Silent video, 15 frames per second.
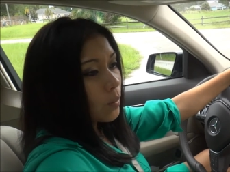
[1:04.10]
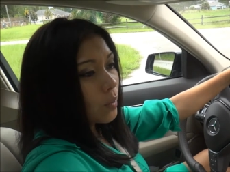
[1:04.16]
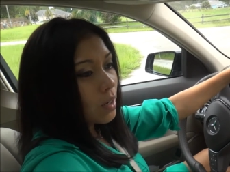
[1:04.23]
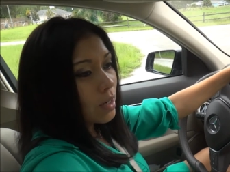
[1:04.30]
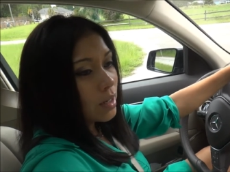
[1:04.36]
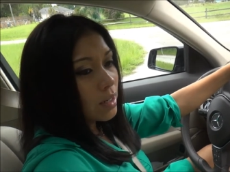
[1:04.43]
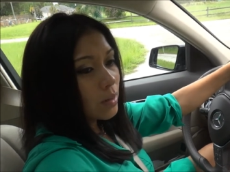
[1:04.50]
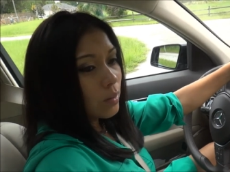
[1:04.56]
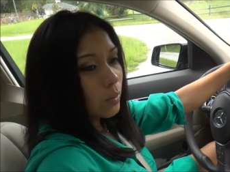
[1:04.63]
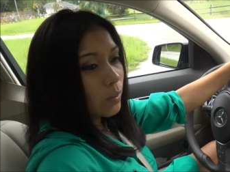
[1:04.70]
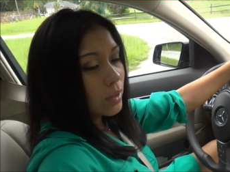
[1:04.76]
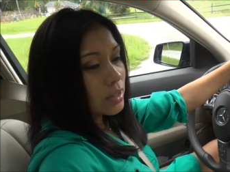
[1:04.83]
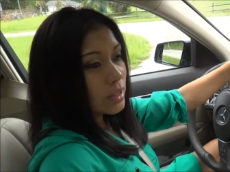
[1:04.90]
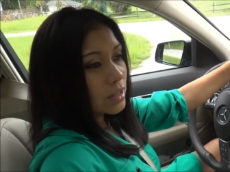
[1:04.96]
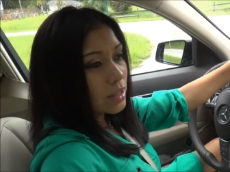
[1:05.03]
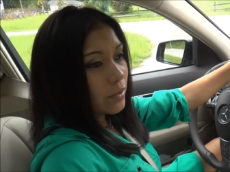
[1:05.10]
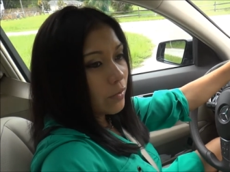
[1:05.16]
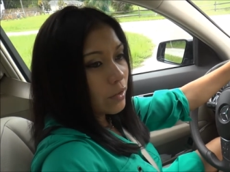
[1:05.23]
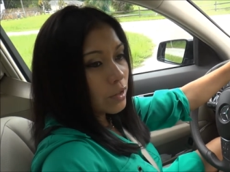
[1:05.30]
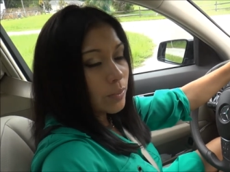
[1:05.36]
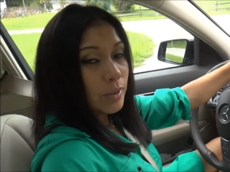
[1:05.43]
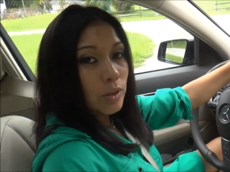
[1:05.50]
one, what's the
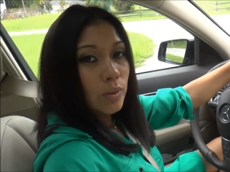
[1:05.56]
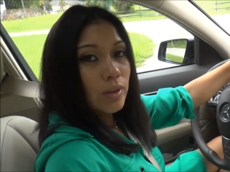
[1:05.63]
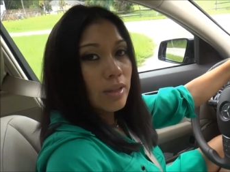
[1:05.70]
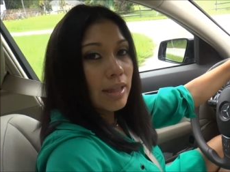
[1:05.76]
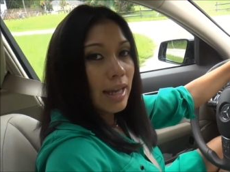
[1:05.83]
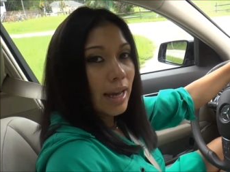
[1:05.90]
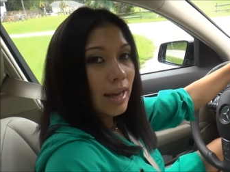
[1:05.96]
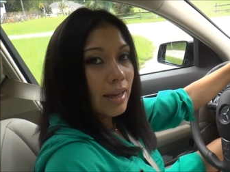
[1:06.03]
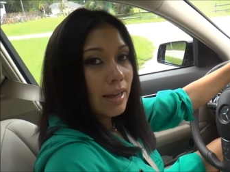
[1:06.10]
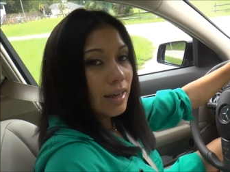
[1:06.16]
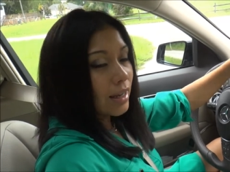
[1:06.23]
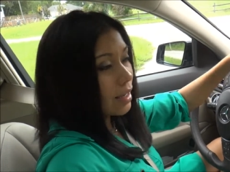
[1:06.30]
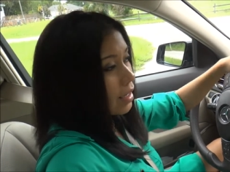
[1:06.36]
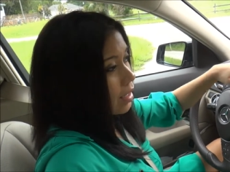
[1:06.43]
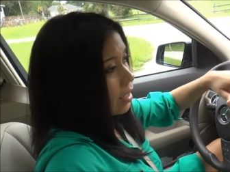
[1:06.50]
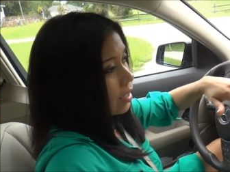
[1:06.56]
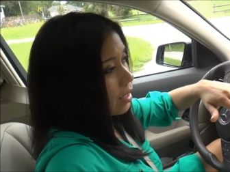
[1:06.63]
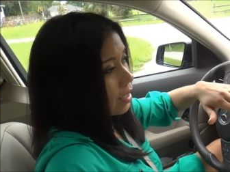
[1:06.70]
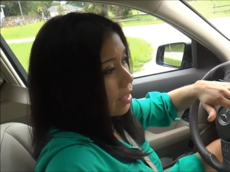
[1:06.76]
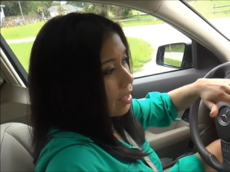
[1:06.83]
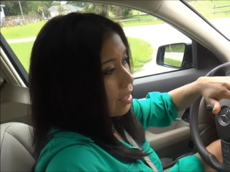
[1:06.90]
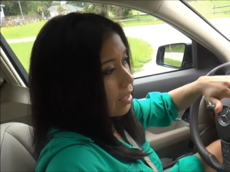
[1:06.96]
difference between that
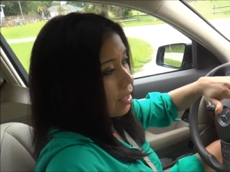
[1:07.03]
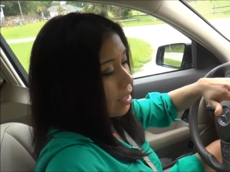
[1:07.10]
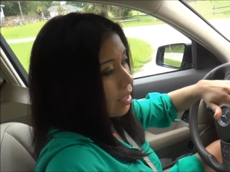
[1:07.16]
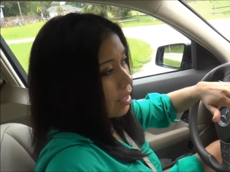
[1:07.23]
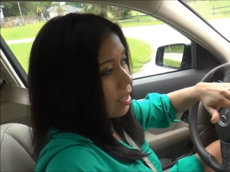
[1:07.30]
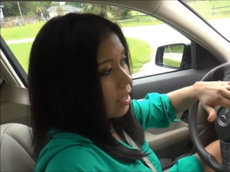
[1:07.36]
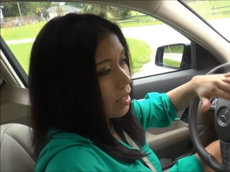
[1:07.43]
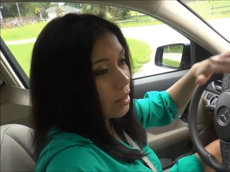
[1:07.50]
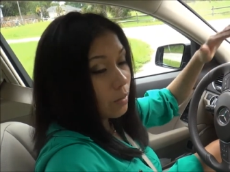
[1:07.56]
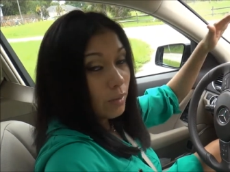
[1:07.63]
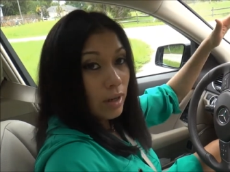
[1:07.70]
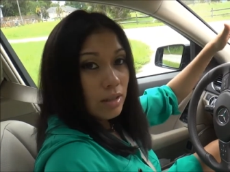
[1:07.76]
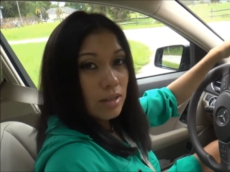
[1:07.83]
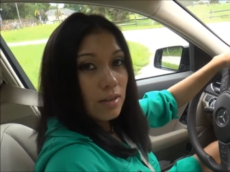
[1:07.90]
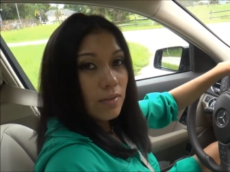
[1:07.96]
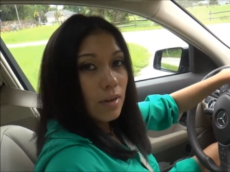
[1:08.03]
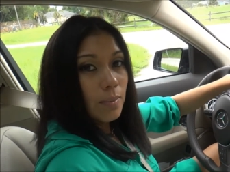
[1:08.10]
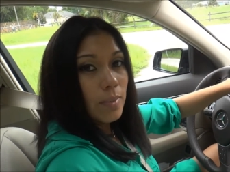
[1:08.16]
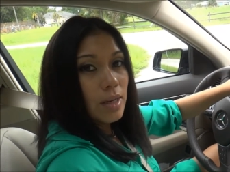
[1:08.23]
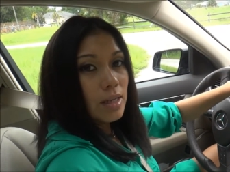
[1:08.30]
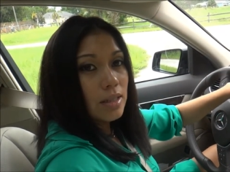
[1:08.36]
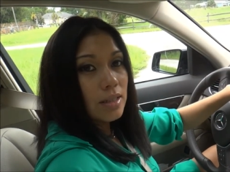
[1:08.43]
and the rest of
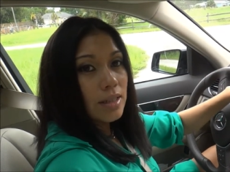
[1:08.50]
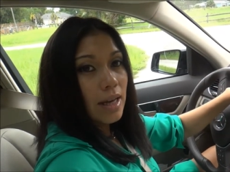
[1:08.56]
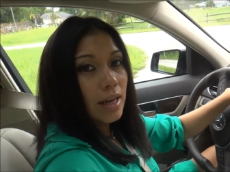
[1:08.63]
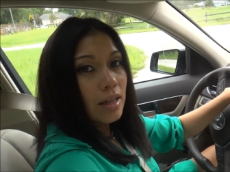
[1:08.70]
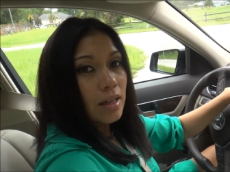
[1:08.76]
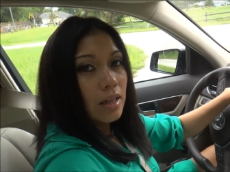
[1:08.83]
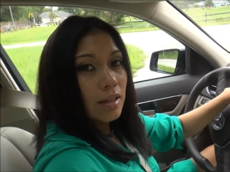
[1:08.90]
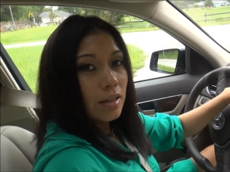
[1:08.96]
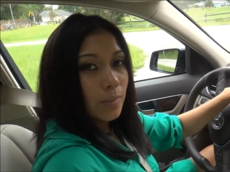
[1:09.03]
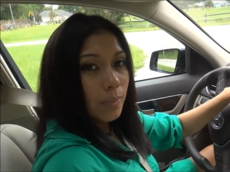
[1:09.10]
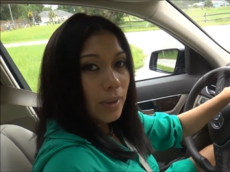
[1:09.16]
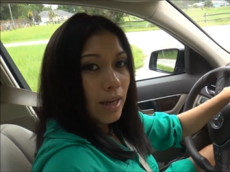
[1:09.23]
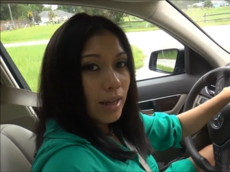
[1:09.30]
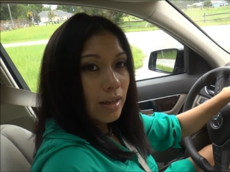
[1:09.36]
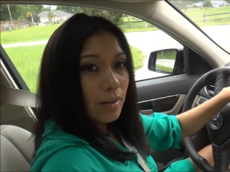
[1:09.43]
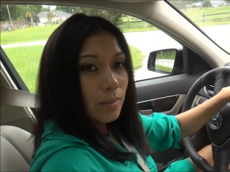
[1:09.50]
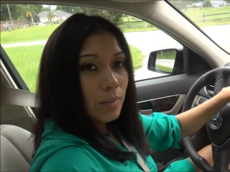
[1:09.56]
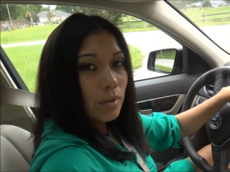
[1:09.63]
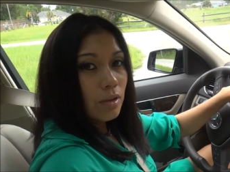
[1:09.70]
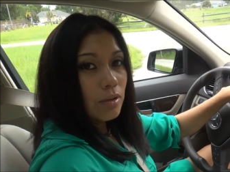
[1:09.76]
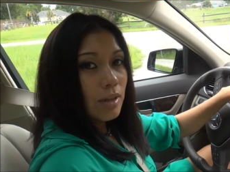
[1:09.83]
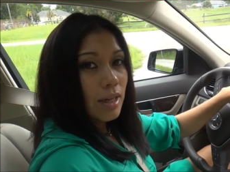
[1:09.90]
them is that the
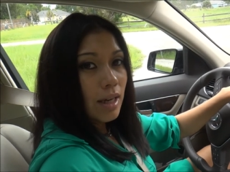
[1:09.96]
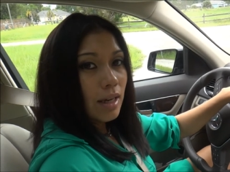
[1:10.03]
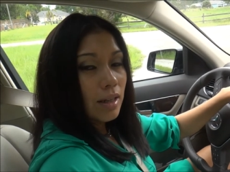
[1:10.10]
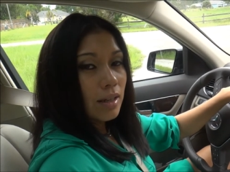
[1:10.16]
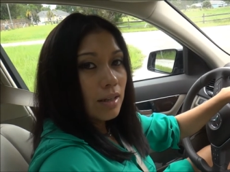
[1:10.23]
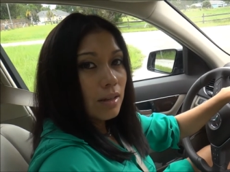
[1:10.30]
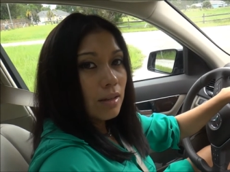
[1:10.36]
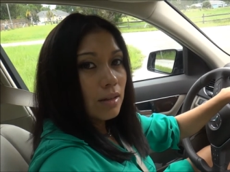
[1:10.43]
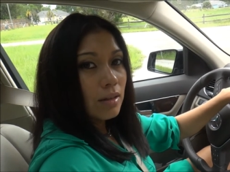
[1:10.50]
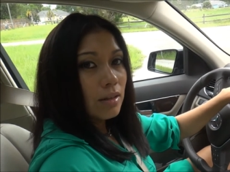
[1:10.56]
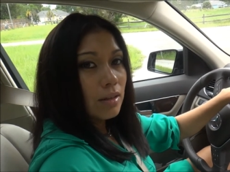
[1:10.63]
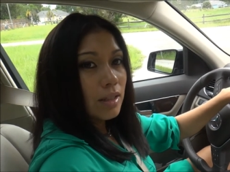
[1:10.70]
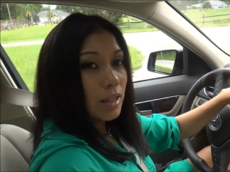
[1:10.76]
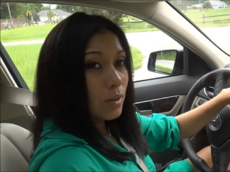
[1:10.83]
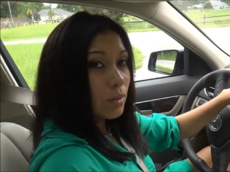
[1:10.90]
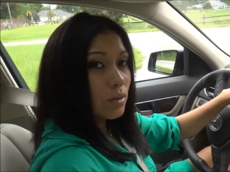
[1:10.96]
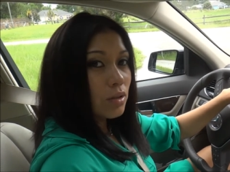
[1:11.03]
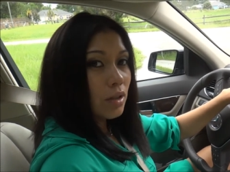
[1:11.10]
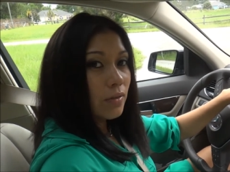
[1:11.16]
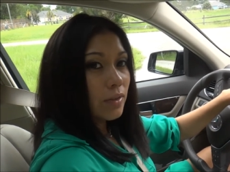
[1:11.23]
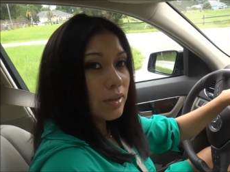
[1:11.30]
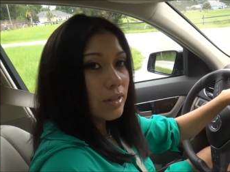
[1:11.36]
platinum you get legal
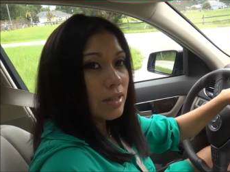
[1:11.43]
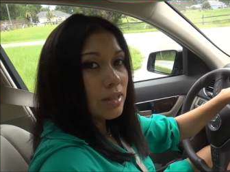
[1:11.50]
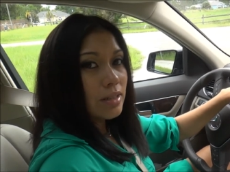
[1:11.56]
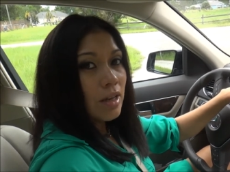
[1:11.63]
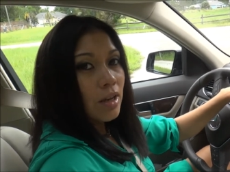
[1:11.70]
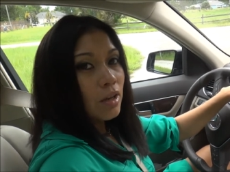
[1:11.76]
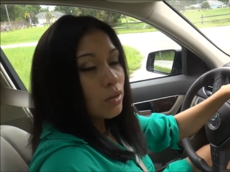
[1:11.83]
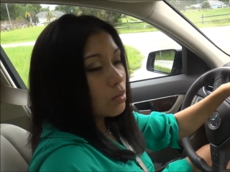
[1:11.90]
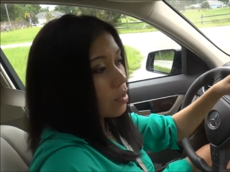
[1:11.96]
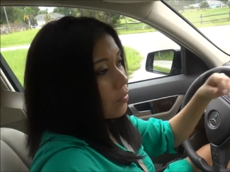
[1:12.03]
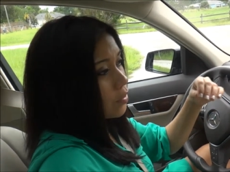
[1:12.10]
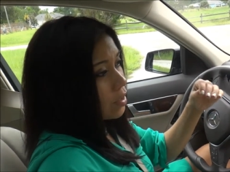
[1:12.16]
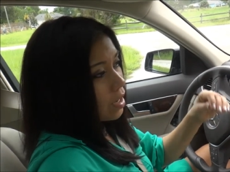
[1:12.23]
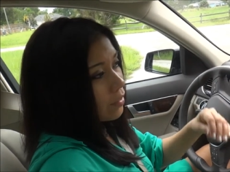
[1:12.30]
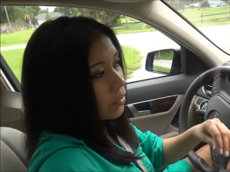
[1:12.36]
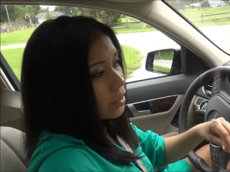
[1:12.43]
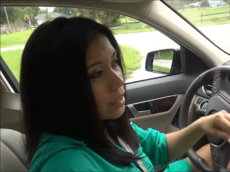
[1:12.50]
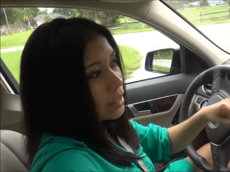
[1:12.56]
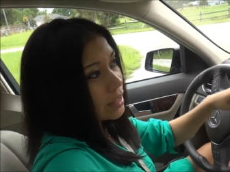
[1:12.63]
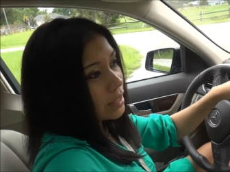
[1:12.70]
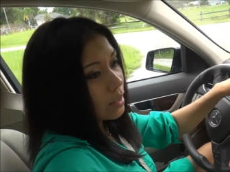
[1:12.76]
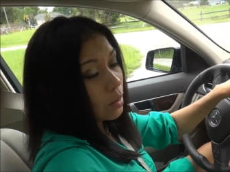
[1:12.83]
services. So if you ever
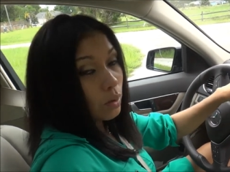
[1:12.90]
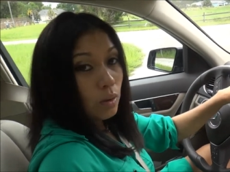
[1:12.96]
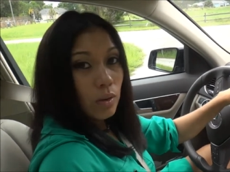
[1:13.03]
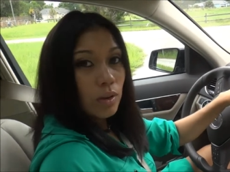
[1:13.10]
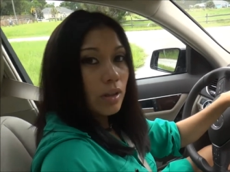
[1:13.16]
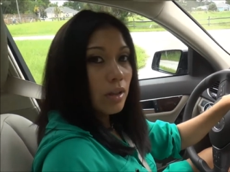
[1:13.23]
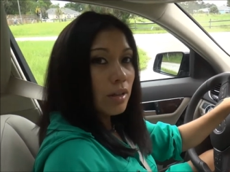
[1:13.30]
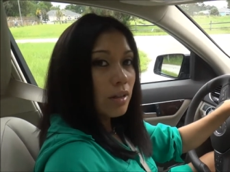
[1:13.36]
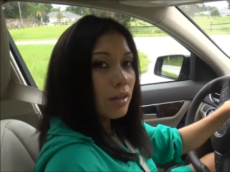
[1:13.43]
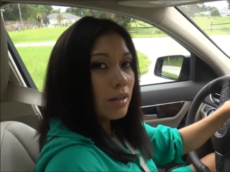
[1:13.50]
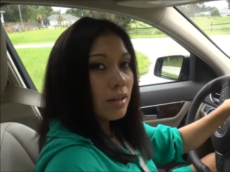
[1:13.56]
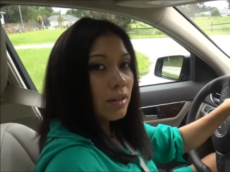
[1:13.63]
need a lawyer,